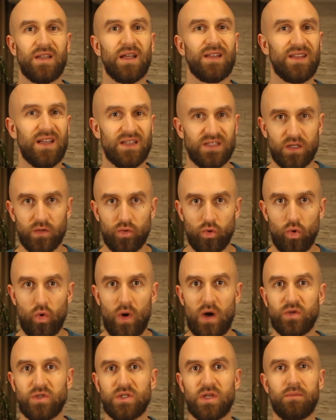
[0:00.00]
that doesn't rule
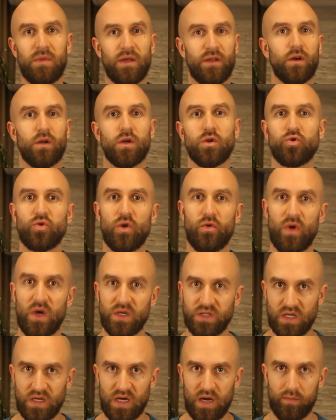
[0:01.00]
out some other country
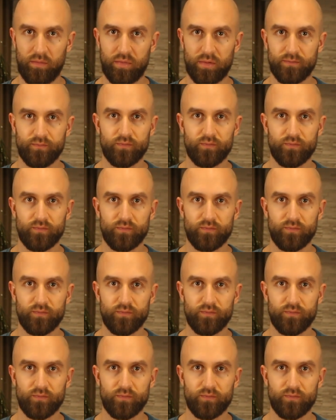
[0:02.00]
rising up.